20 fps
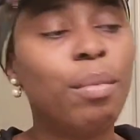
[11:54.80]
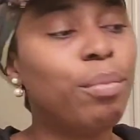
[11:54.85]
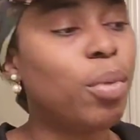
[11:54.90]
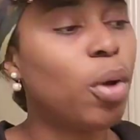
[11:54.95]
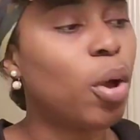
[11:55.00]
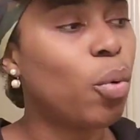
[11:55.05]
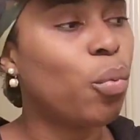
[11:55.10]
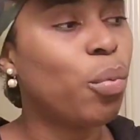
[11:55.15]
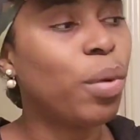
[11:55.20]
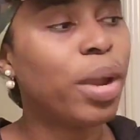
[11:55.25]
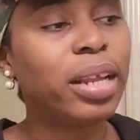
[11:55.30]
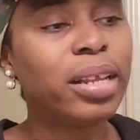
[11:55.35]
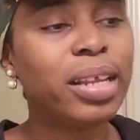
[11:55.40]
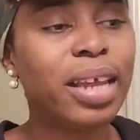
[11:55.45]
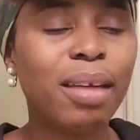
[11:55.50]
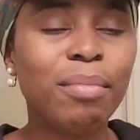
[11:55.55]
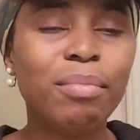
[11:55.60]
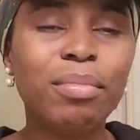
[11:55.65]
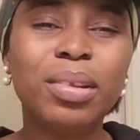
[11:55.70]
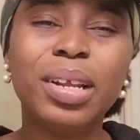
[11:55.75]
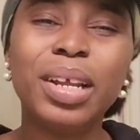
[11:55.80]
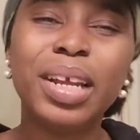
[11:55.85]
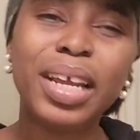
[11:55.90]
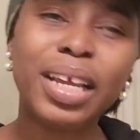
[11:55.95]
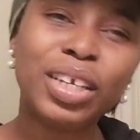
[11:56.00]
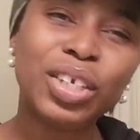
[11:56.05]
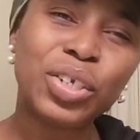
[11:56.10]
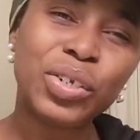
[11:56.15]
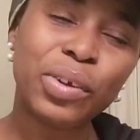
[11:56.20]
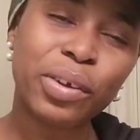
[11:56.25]
but with
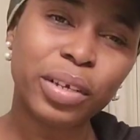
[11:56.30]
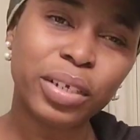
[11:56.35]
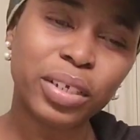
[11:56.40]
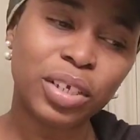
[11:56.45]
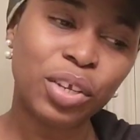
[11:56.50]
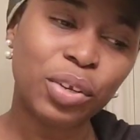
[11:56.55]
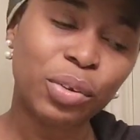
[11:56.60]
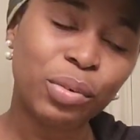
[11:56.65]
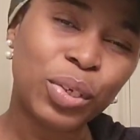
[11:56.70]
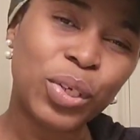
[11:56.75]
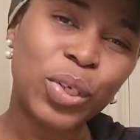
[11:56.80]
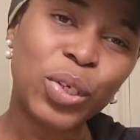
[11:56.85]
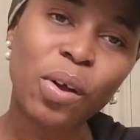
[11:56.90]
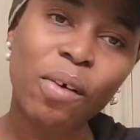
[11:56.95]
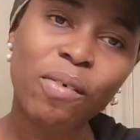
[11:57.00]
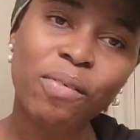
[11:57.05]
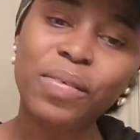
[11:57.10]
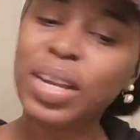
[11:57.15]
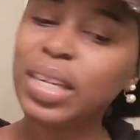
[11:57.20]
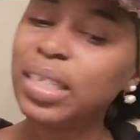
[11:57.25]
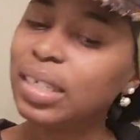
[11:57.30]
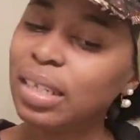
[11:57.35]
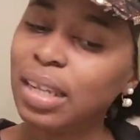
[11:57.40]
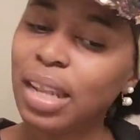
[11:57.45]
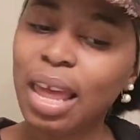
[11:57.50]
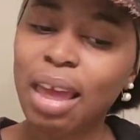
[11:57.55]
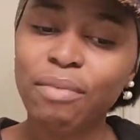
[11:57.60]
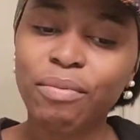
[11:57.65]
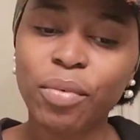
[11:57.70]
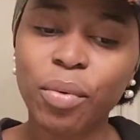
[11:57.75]
Emily, it's just, you know, surface
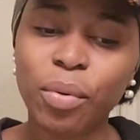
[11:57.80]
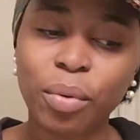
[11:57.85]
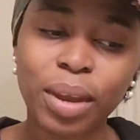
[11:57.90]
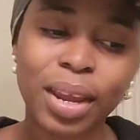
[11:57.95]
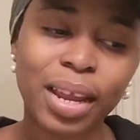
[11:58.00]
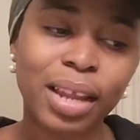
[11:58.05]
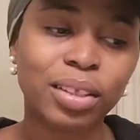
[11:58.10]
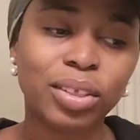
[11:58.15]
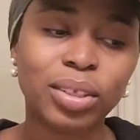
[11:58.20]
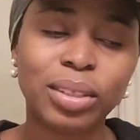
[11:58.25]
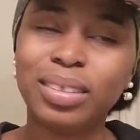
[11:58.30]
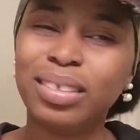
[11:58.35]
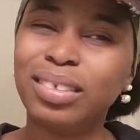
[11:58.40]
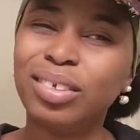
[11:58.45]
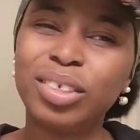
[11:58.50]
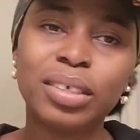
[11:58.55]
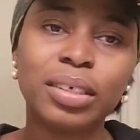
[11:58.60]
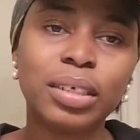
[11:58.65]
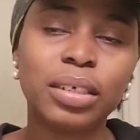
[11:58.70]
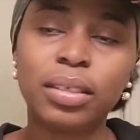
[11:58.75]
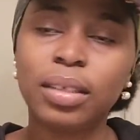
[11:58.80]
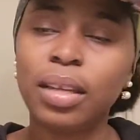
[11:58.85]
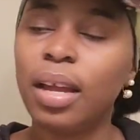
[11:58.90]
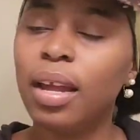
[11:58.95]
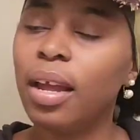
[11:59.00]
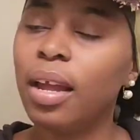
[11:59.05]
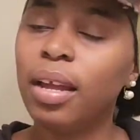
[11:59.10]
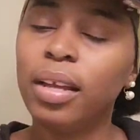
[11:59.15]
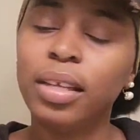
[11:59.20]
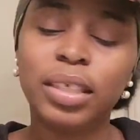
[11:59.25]
level and just
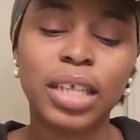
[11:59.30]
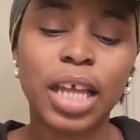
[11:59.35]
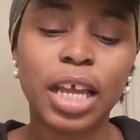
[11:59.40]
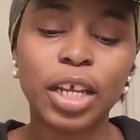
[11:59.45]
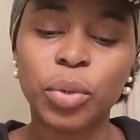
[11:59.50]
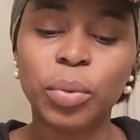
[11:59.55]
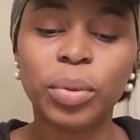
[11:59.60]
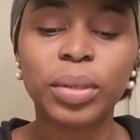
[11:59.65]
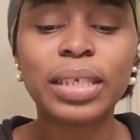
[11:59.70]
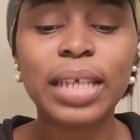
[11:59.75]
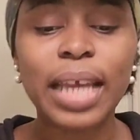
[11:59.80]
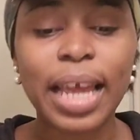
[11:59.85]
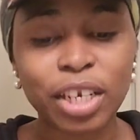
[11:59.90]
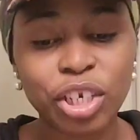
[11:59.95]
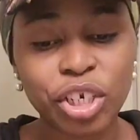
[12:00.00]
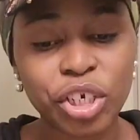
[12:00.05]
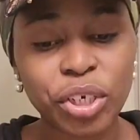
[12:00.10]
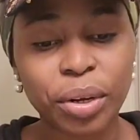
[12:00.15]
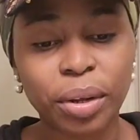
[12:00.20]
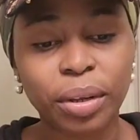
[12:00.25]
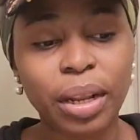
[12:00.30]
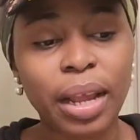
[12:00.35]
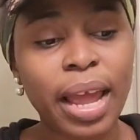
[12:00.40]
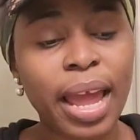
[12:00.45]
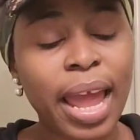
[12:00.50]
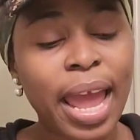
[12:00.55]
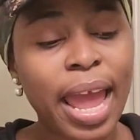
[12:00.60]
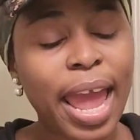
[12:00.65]
sexual tension.